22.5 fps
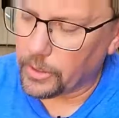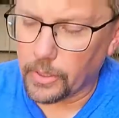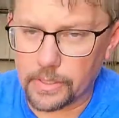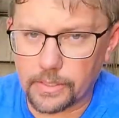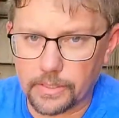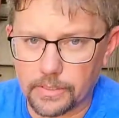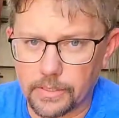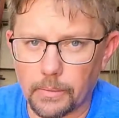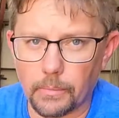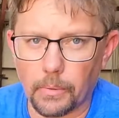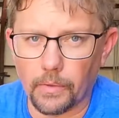you
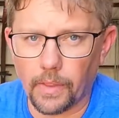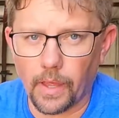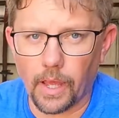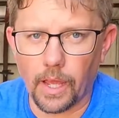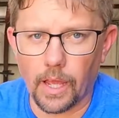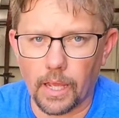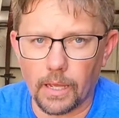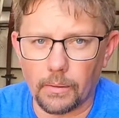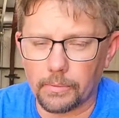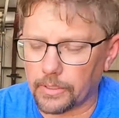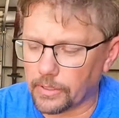assemble the
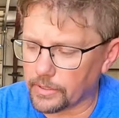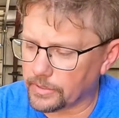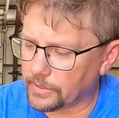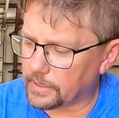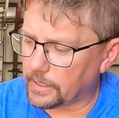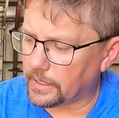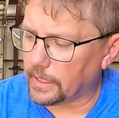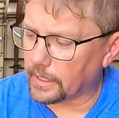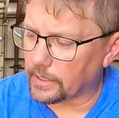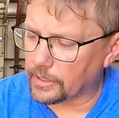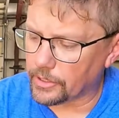hub, and you'll
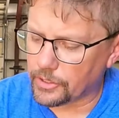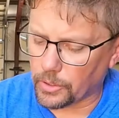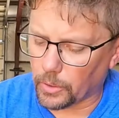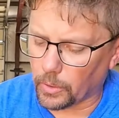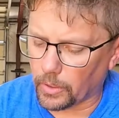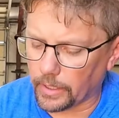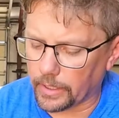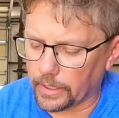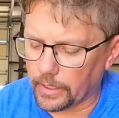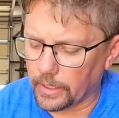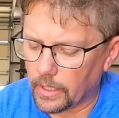see that here
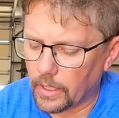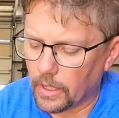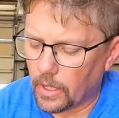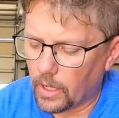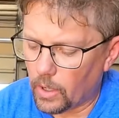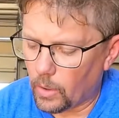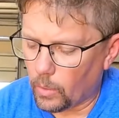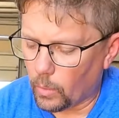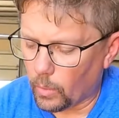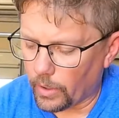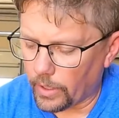shortly,
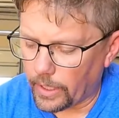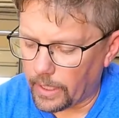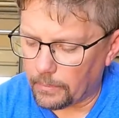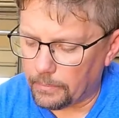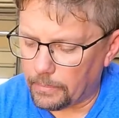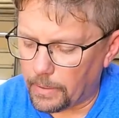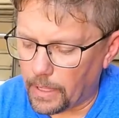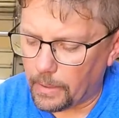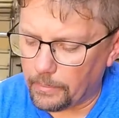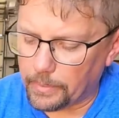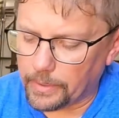we're
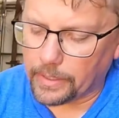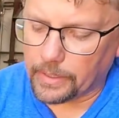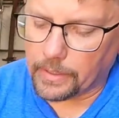gonna pump